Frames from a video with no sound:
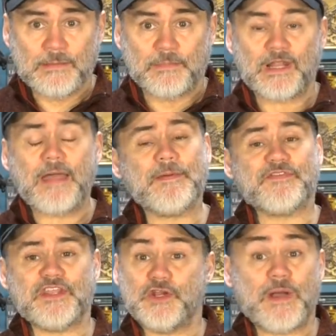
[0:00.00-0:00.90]
But a lot of people
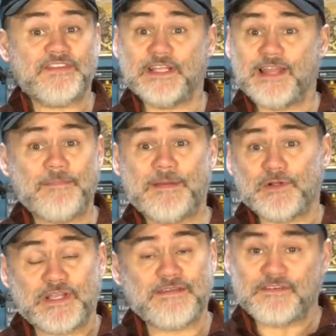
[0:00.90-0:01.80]
said, you know, I see a lot of people
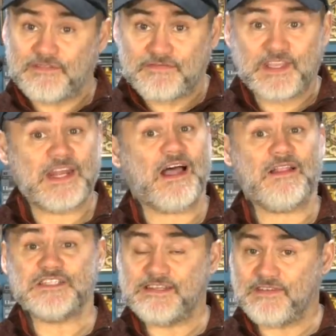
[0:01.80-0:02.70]
are giving
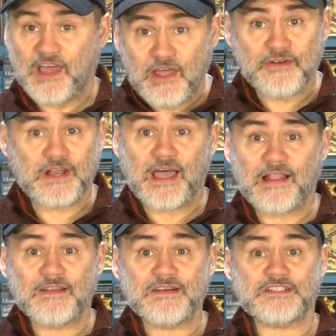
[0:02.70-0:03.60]
$50, even
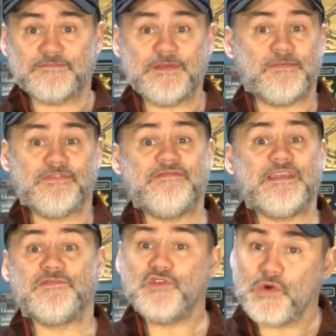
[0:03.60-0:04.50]
$100. or people have even
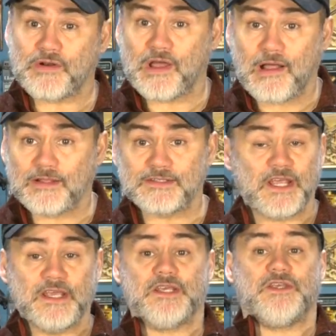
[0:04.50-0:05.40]
given
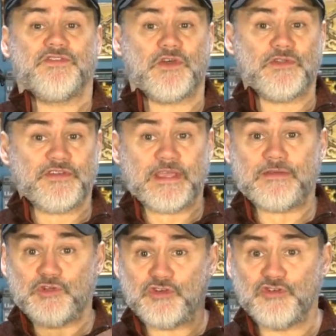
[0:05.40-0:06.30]
$200. So there's
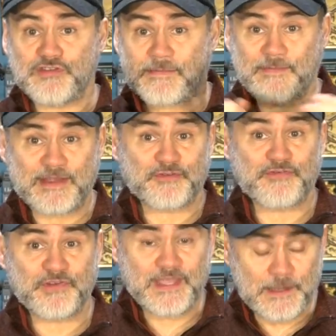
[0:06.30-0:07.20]
like, you should do something special
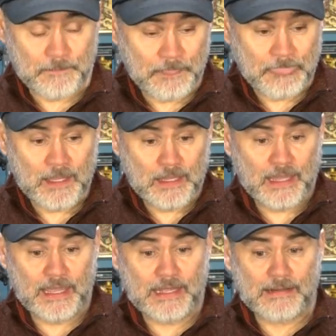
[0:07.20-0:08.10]
for them.
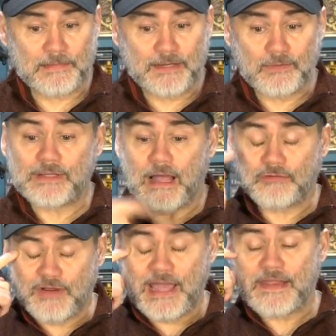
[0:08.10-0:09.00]
And I'm like, well, I'll
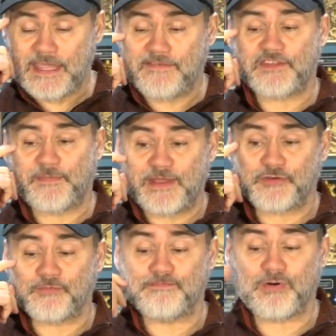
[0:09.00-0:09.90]
try to think of a
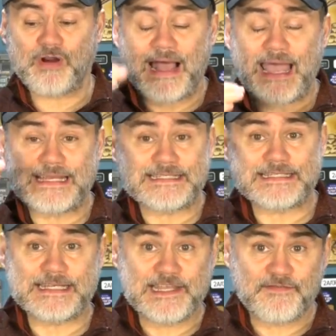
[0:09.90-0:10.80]
special prize
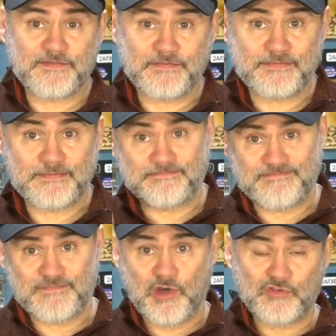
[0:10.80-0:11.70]
to give
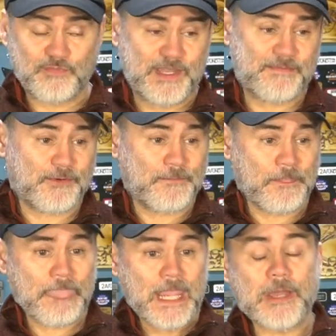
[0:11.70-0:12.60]
those people.
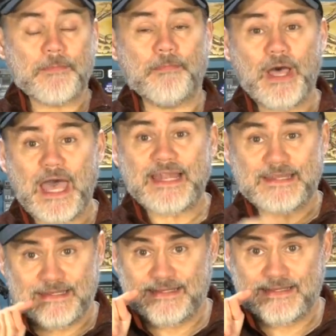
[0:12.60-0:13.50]

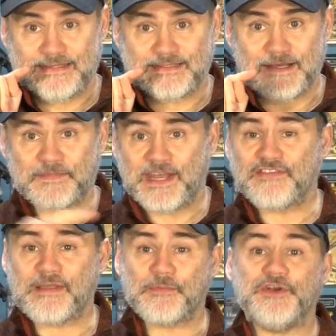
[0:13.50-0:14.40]
But something
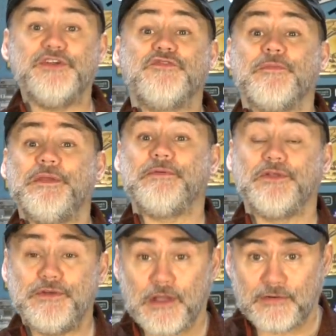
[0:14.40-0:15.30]
else I'm going to do for people
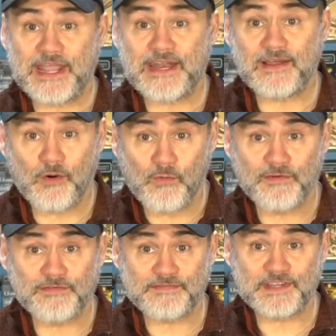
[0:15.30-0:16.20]
who donate
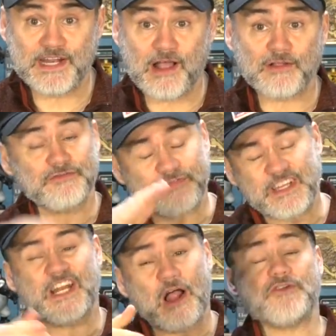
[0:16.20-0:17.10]
over $50,
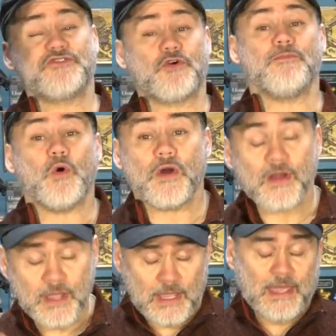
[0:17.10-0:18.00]
$50 or
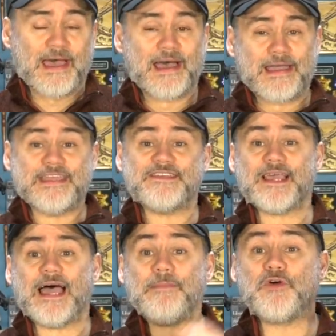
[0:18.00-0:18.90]
more, uh,
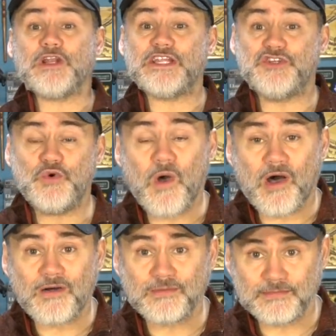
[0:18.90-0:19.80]
is I'm going to let you
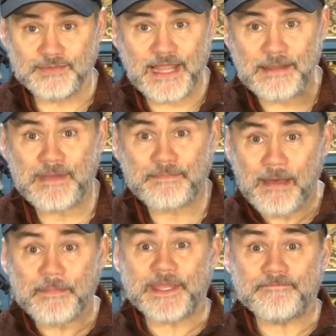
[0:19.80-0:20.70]
all name my
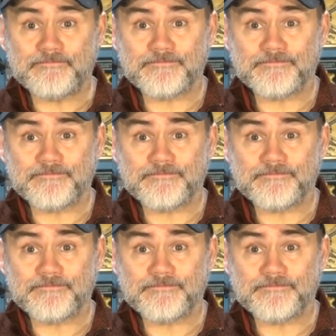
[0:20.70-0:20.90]
puppy.